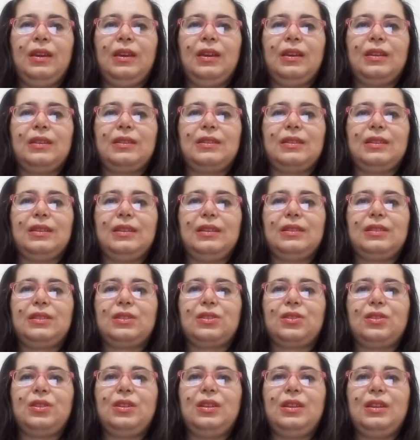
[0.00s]
the
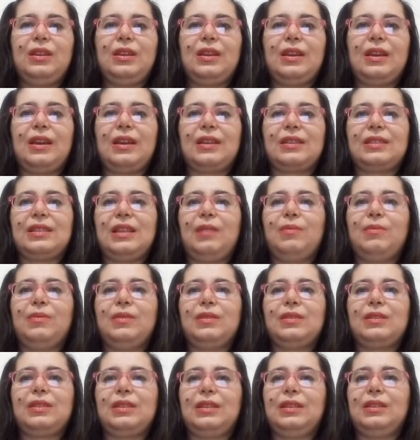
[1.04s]
three examples
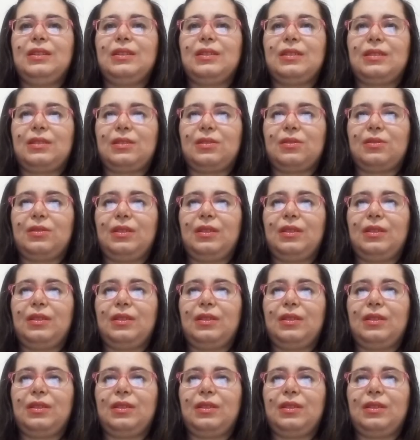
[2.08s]
in history.